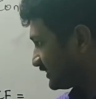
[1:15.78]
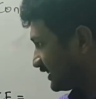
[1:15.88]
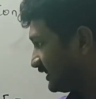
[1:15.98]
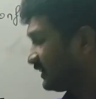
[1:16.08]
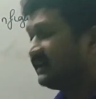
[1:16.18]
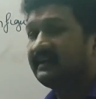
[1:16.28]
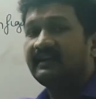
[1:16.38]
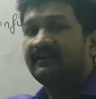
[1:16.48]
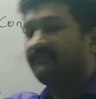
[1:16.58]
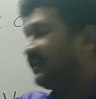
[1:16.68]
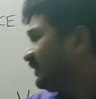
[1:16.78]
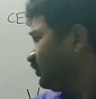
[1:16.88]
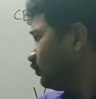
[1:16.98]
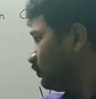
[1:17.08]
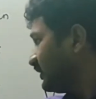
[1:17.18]
current when
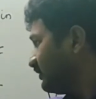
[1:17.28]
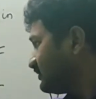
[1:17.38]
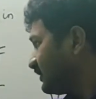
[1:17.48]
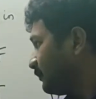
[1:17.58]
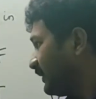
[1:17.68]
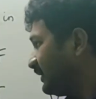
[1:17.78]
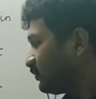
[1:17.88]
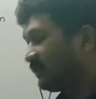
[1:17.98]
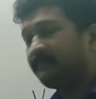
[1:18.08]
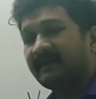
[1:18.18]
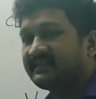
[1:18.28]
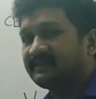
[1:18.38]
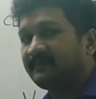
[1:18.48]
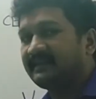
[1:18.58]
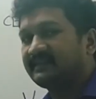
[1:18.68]
you give supply to the base
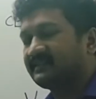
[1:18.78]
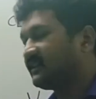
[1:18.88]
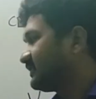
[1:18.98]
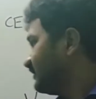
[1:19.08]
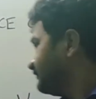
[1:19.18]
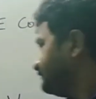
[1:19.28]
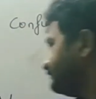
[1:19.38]
emitter junction.